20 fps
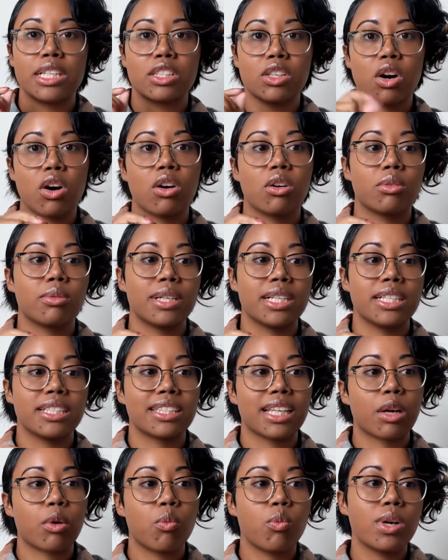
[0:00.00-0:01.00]
it's
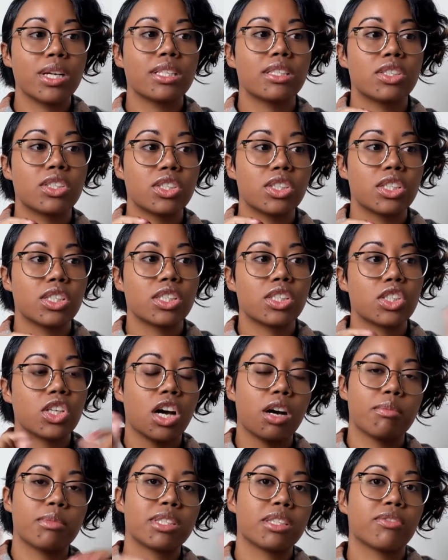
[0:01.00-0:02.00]
always like, which
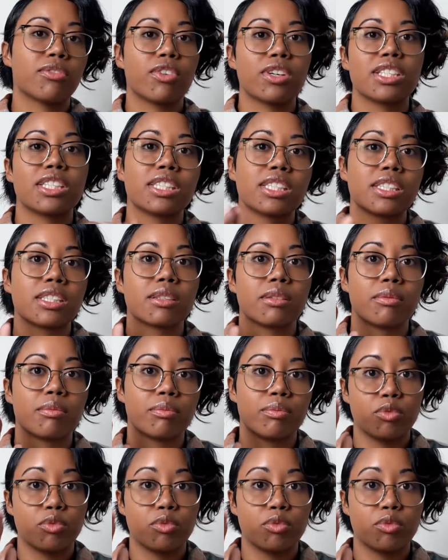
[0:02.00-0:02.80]
Thomas and Friends